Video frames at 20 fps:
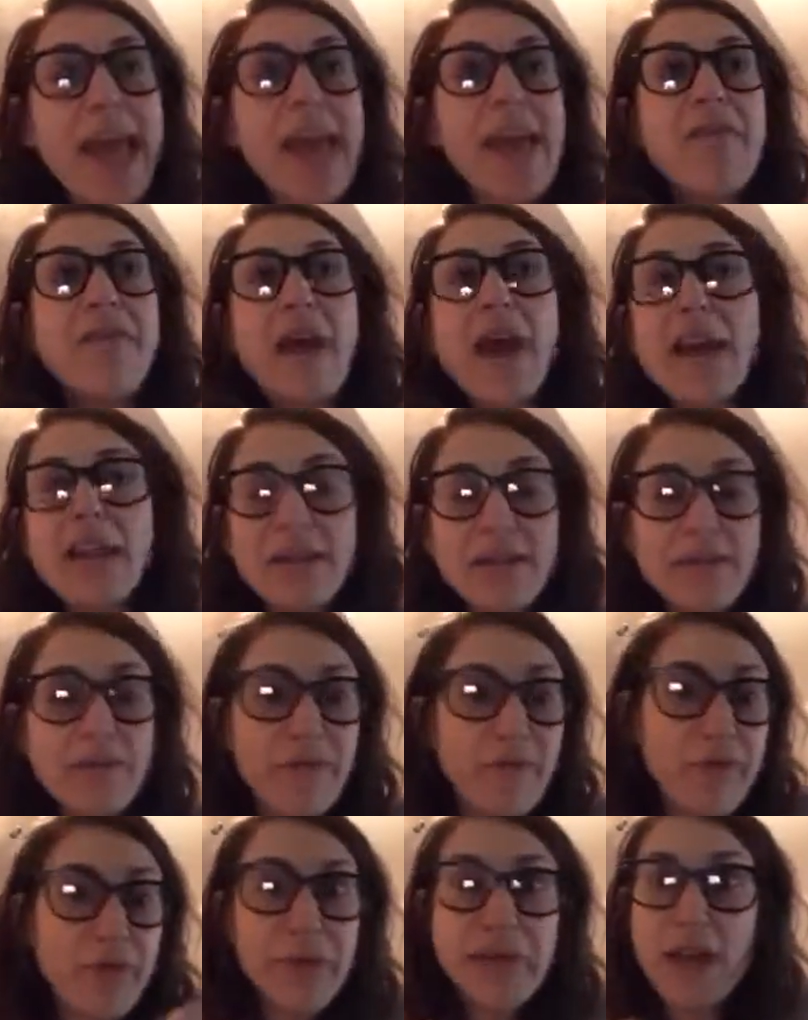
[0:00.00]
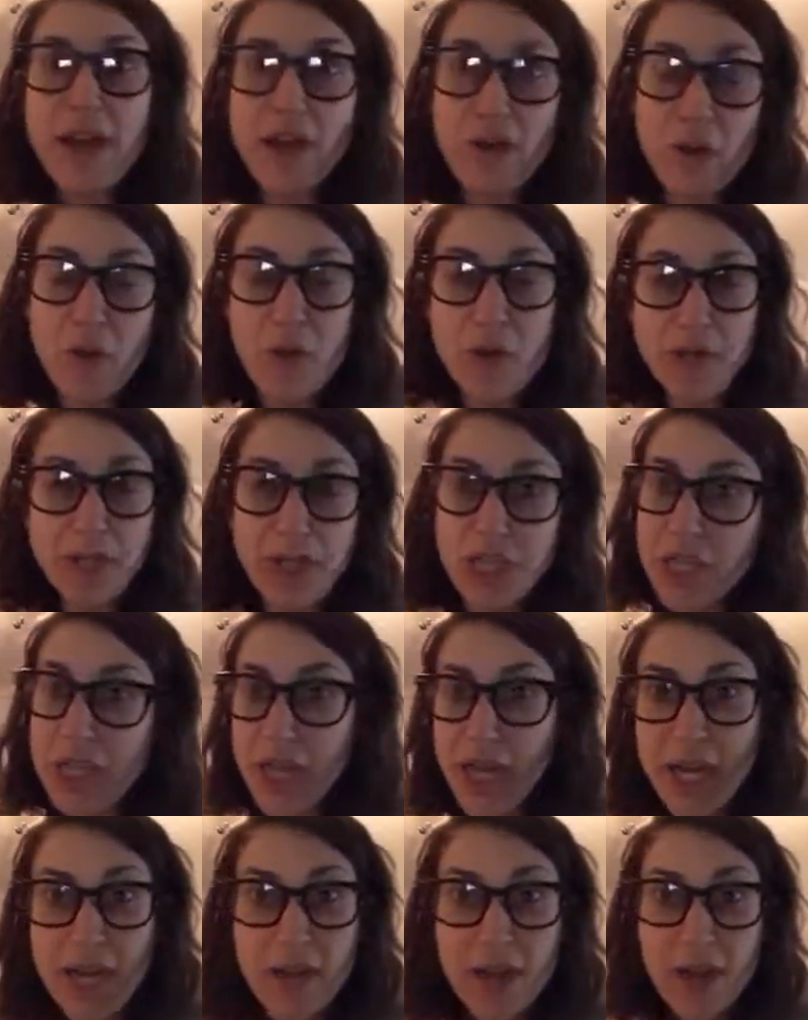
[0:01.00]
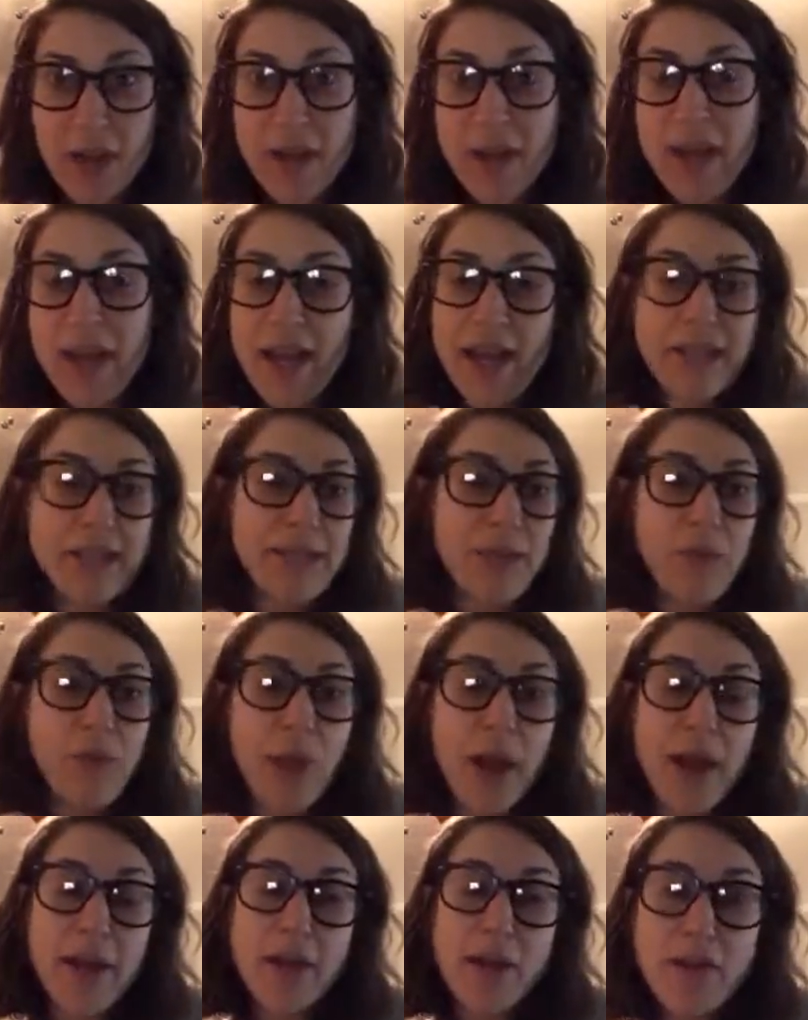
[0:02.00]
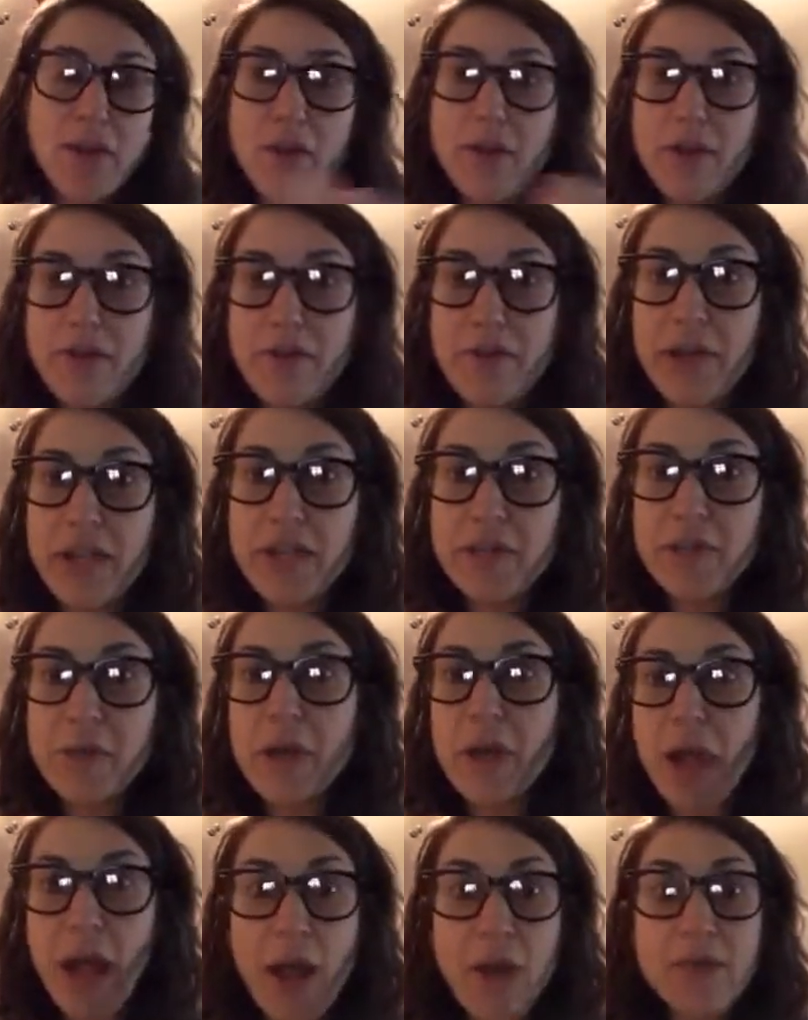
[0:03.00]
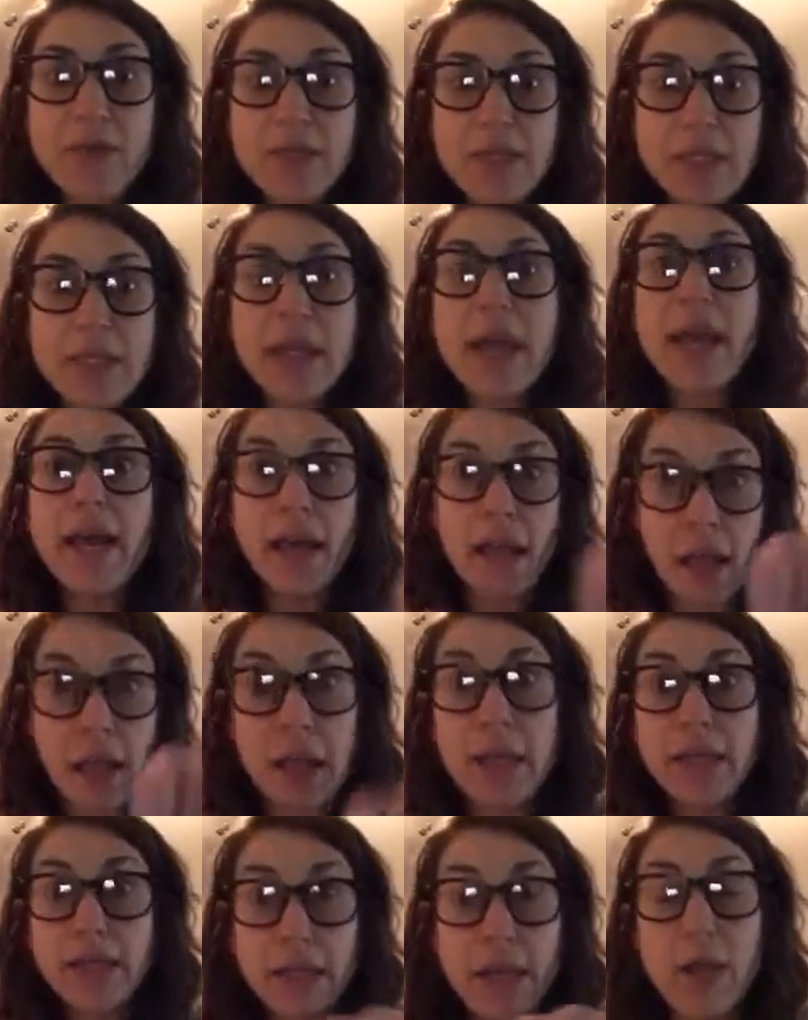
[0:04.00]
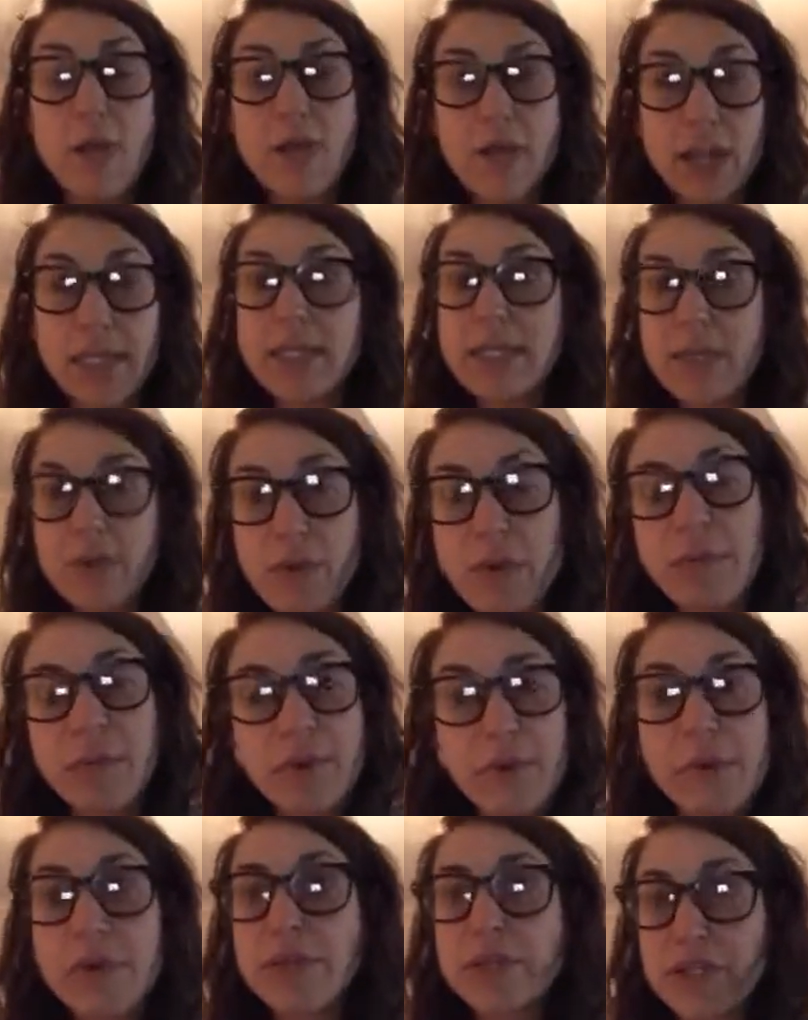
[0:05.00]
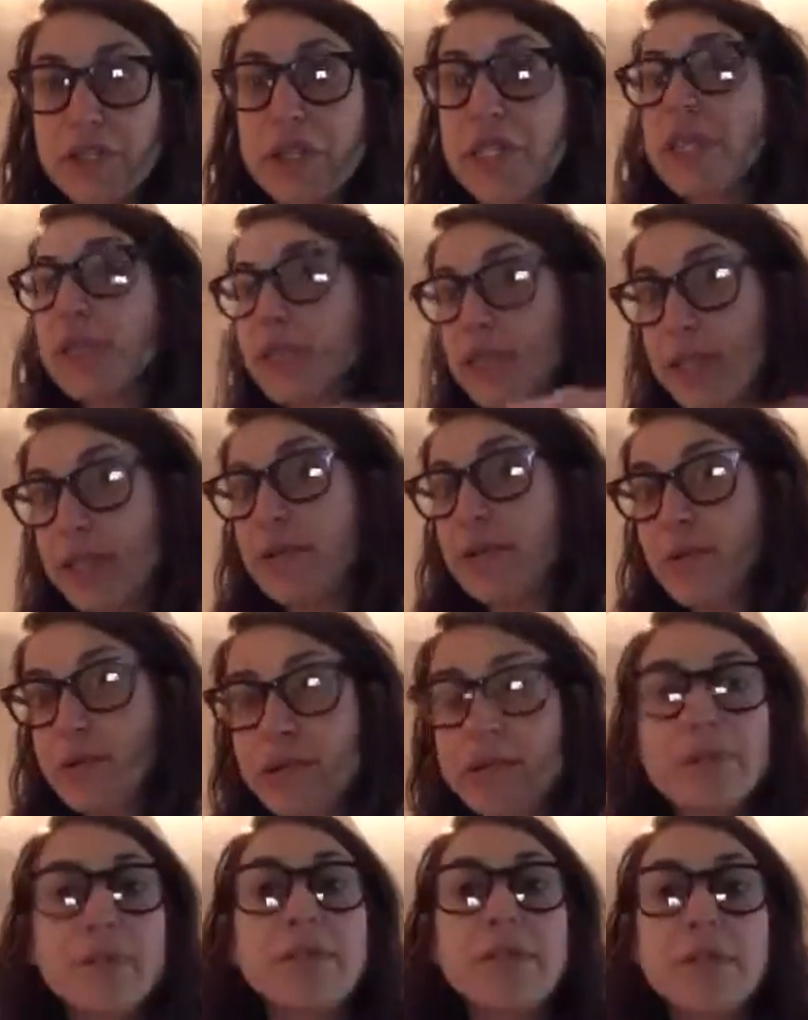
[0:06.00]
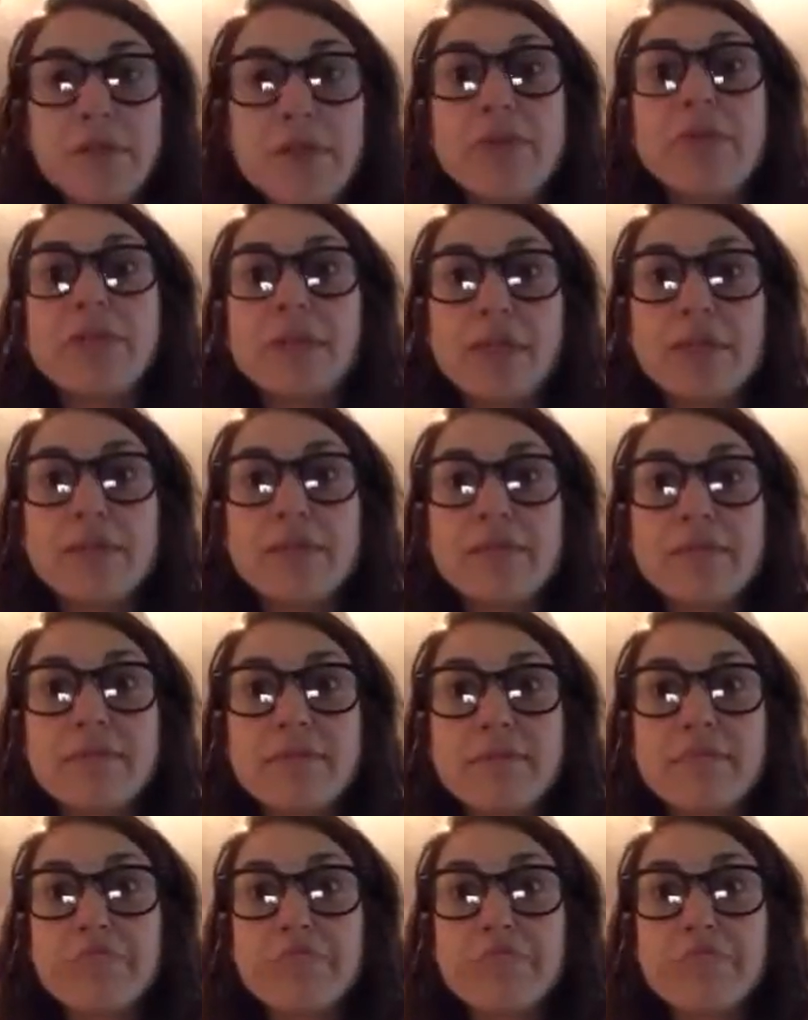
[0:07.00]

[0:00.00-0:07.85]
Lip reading: If I filled out a questionnaire and said, why do you go to Facebook? I would say, because I want to see what people are sharing, because I want to see what the news is.